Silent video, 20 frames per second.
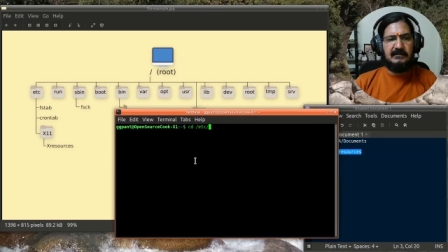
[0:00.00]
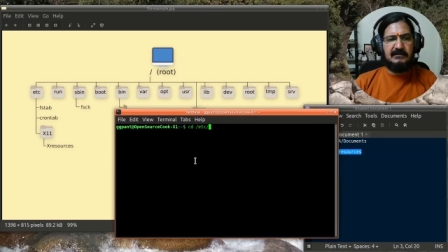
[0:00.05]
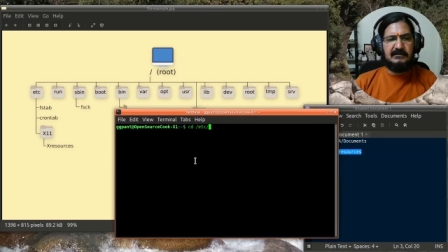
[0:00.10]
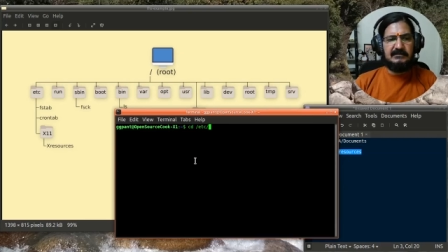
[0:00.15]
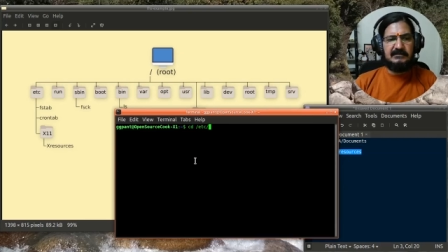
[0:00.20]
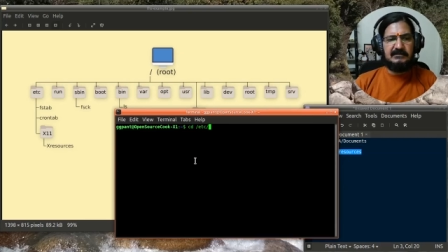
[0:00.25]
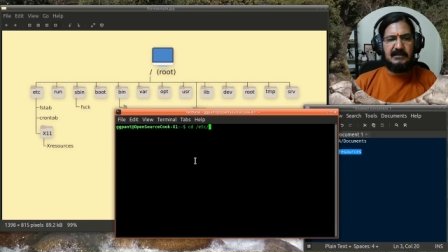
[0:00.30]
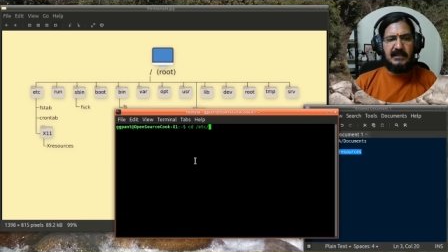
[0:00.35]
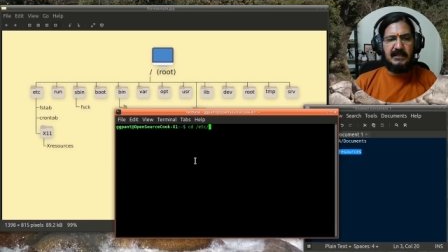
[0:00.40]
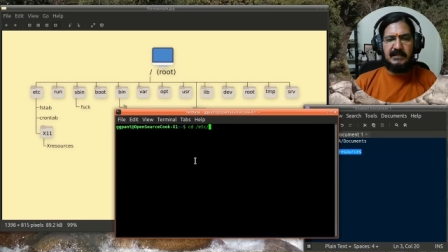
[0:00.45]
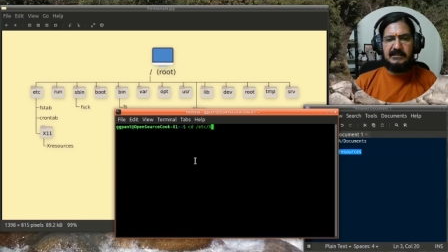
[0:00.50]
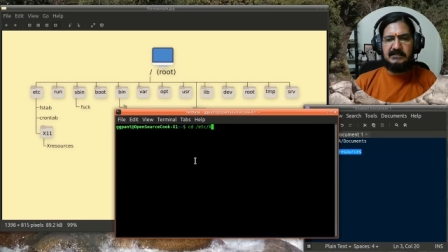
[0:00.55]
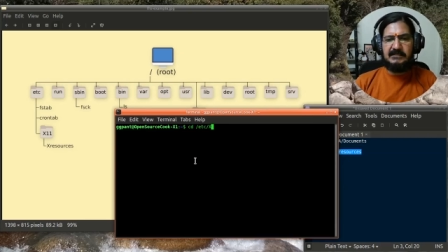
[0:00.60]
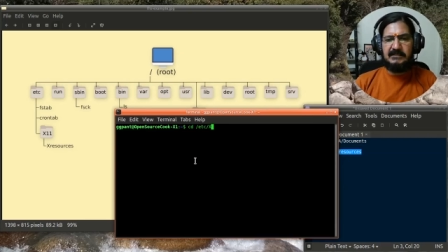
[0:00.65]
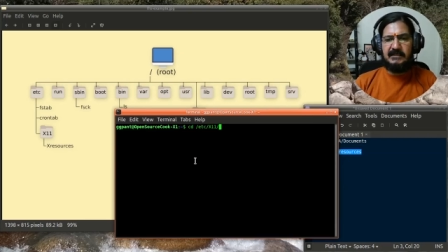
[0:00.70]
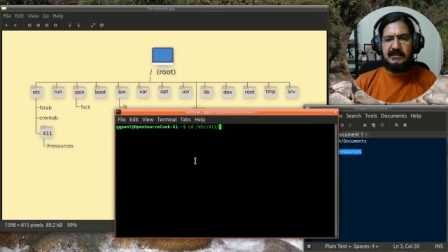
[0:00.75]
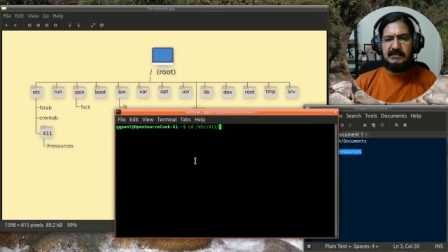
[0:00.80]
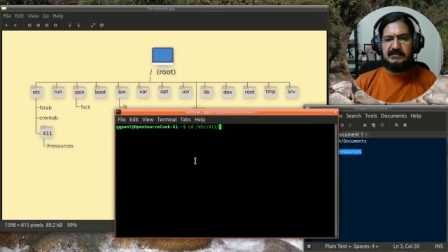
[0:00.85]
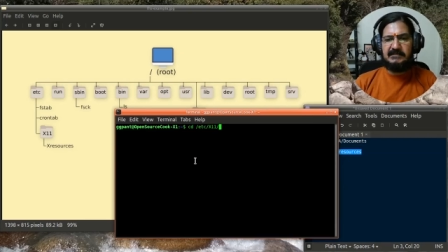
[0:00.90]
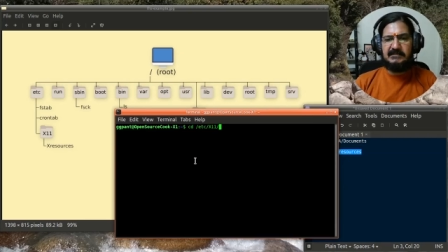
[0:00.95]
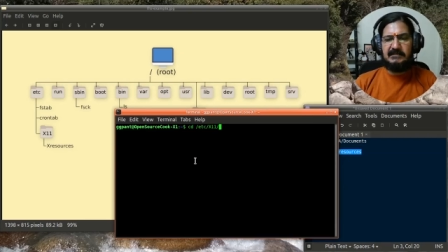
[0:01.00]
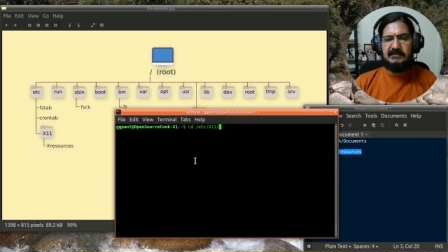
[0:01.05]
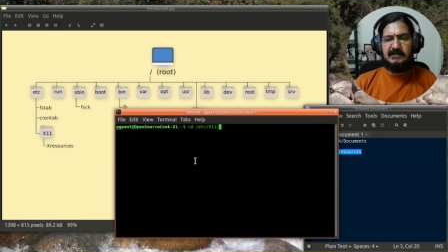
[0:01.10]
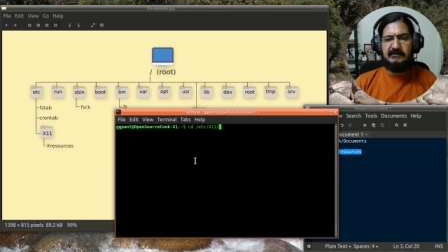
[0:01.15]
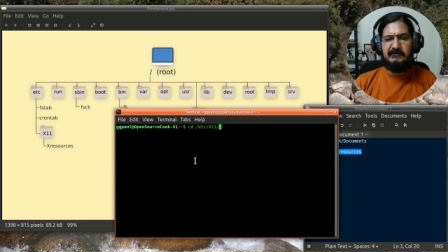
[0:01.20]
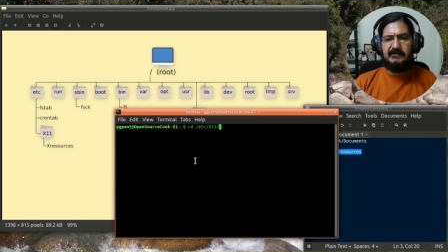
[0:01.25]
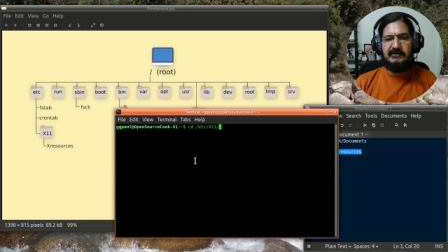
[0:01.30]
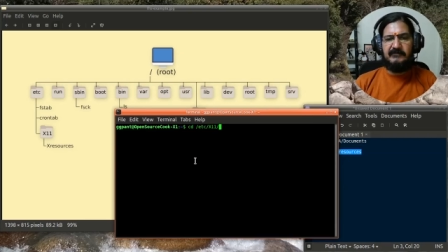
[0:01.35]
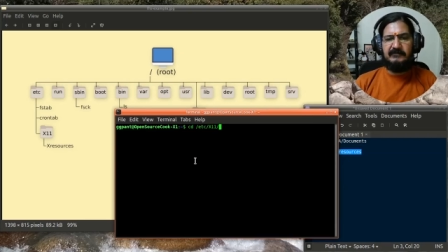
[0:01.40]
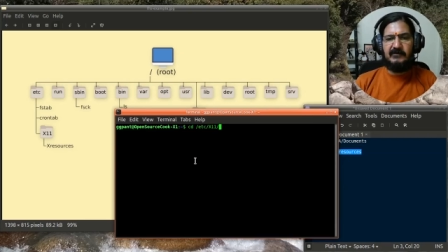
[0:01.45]
slash
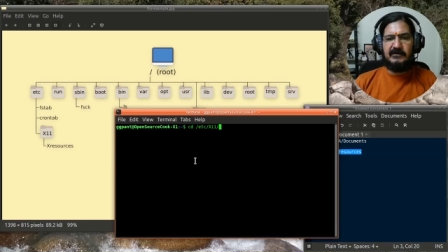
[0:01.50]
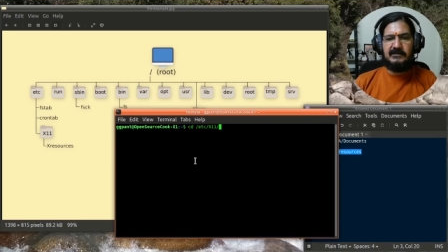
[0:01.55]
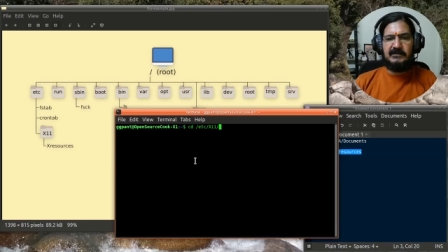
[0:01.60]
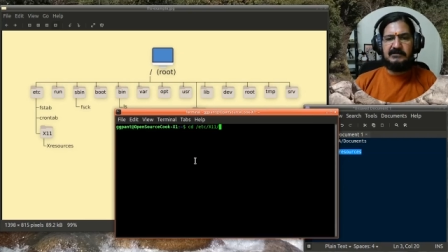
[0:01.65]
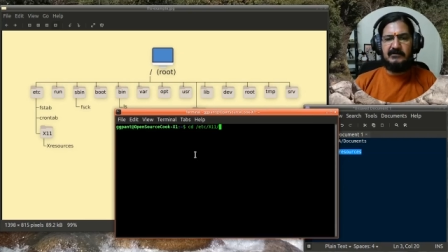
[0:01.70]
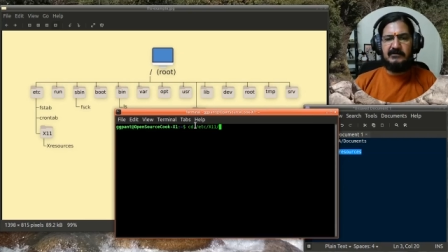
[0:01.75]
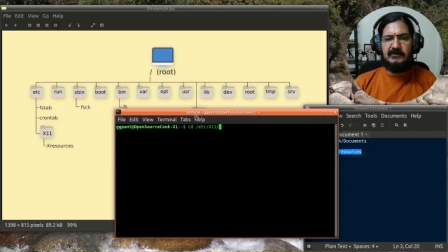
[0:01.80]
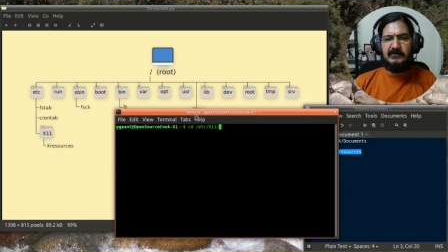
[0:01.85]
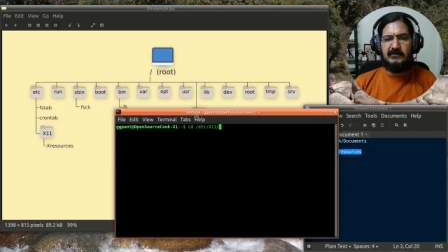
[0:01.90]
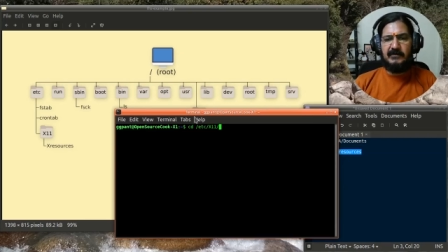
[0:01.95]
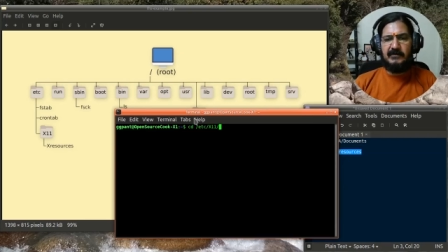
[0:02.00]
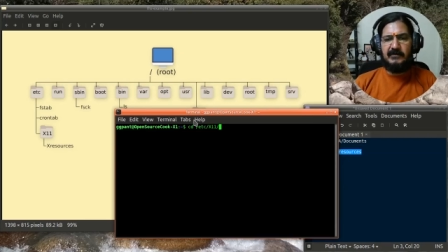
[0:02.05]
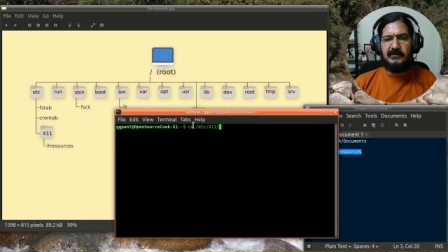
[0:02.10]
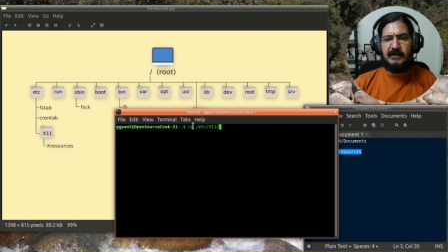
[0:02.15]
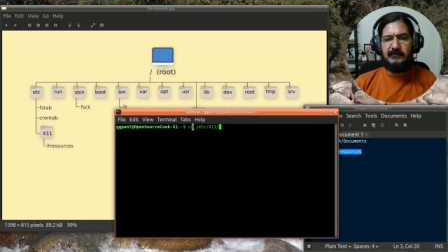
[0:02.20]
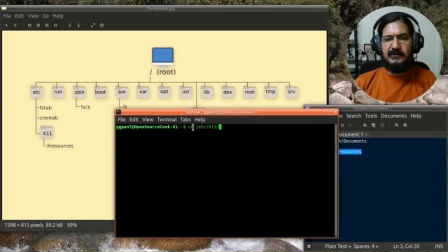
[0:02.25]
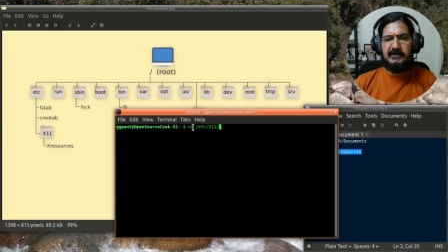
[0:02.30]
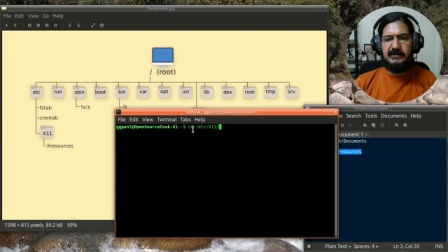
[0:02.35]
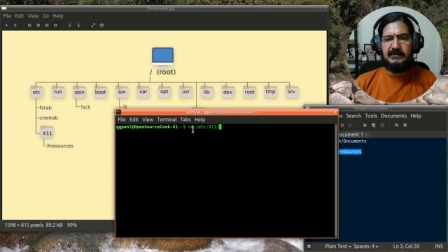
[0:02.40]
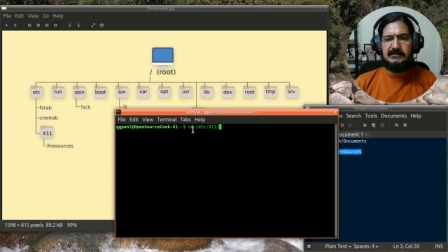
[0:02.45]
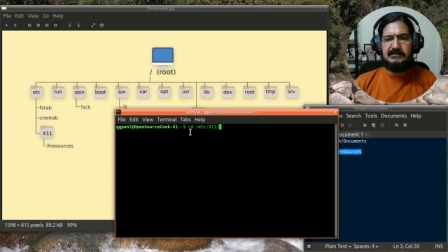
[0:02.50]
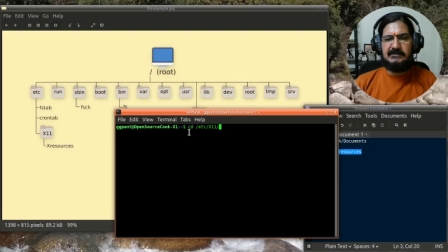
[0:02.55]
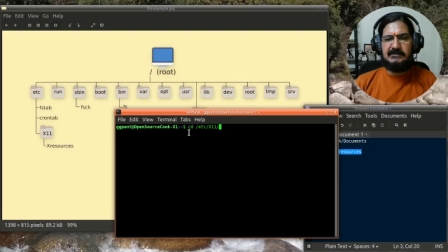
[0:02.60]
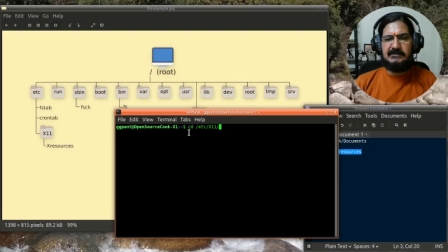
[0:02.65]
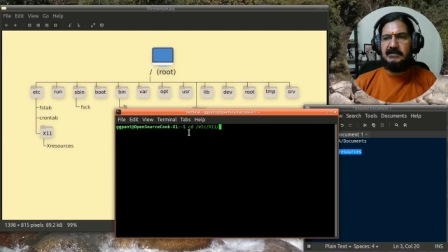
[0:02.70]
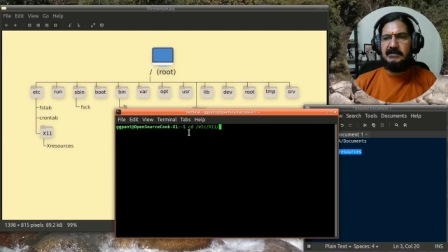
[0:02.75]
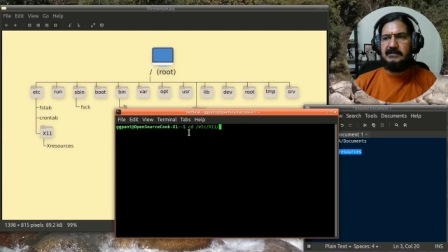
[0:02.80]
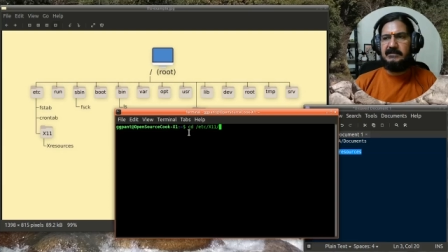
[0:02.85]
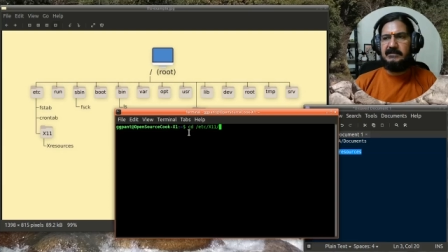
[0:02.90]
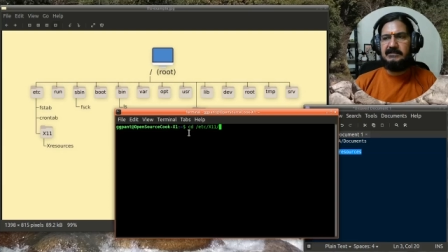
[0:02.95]
x11 what is going to happen is
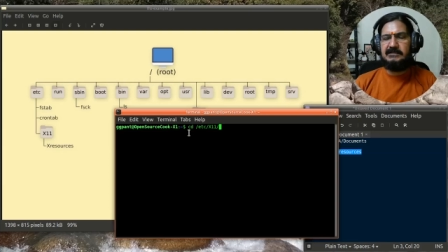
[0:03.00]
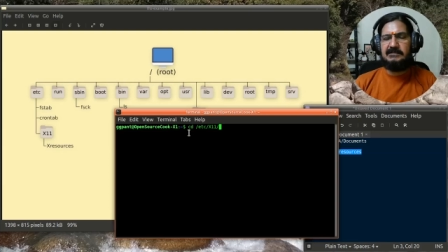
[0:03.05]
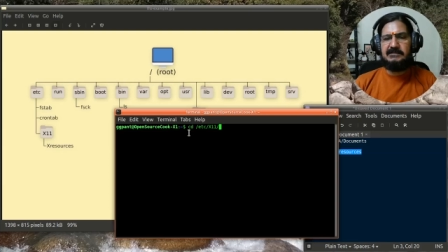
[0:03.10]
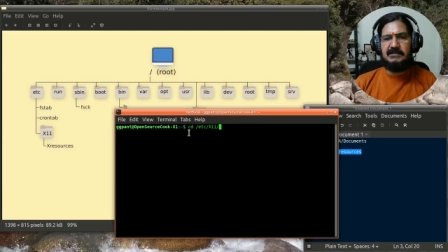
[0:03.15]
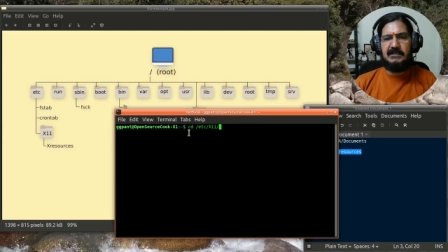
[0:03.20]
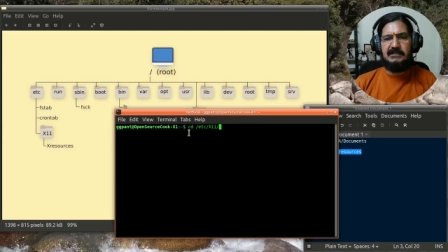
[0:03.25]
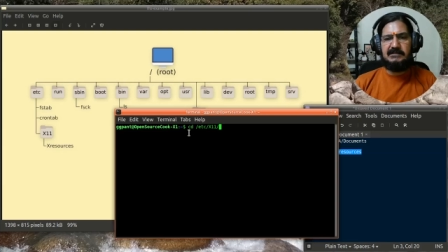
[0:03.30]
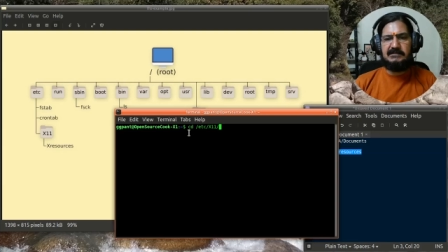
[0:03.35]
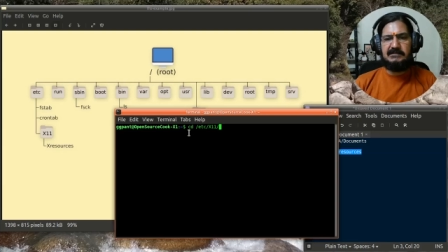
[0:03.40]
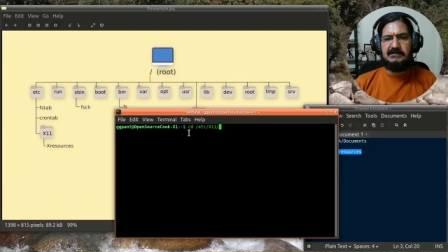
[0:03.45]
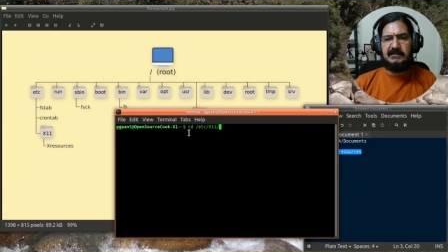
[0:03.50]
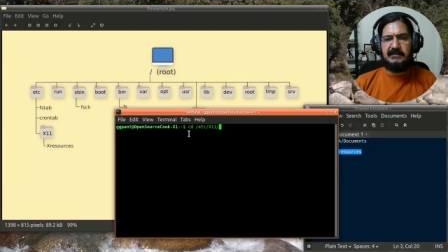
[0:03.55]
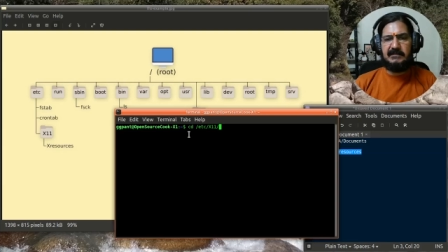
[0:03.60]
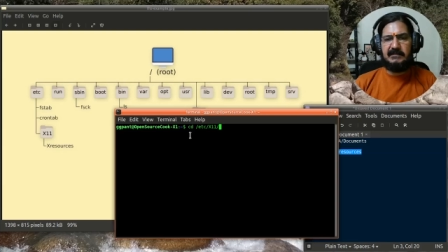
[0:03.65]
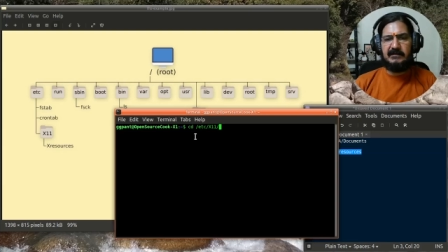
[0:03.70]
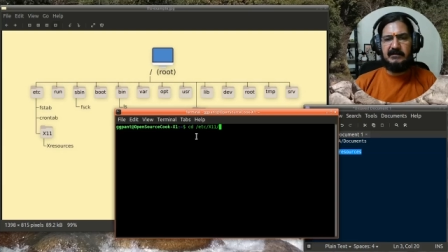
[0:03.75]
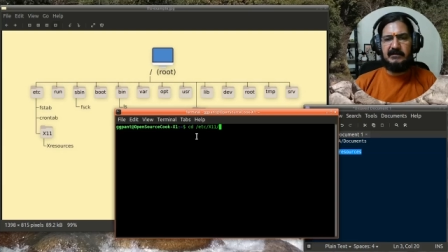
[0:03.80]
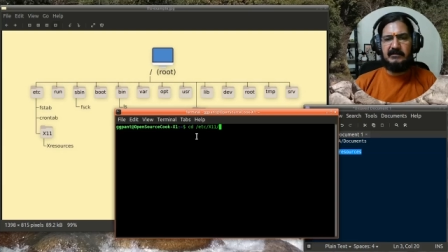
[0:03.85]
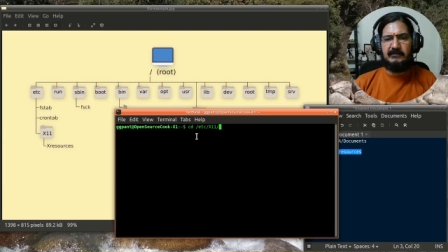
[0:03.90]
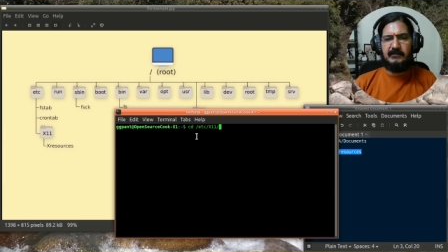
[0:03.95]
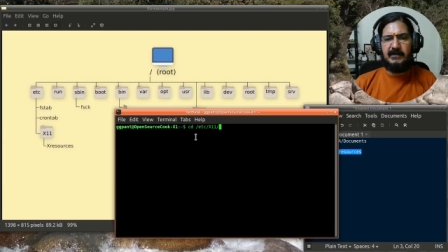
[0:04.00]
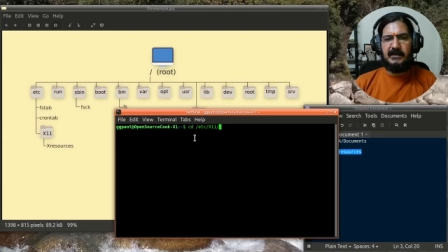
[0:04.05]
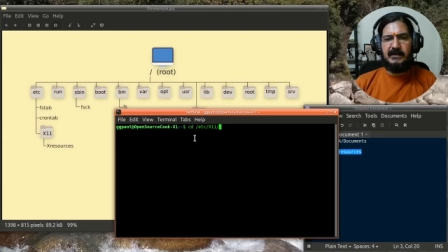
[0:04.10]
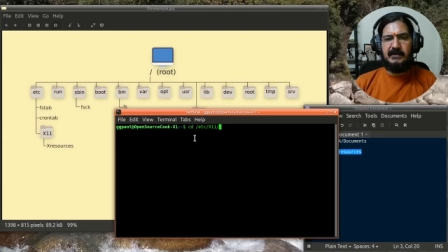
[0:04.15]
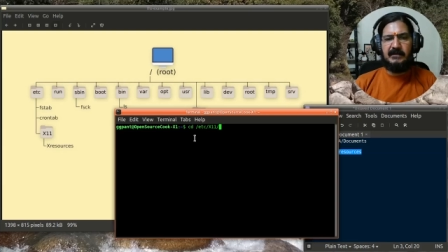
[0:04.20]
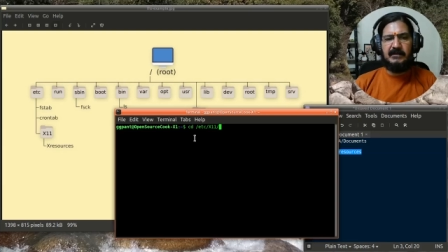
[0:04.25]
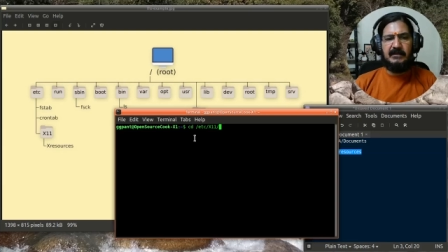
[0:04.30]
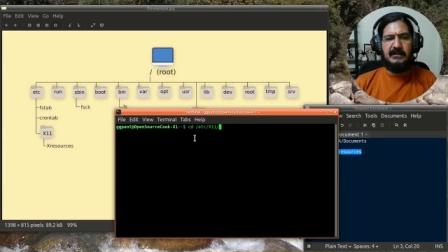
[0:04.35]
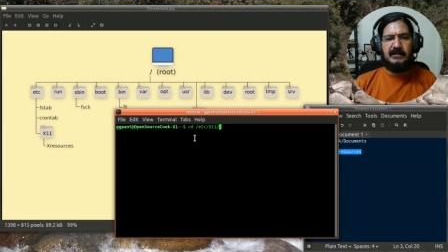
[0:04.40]
cd is change directory command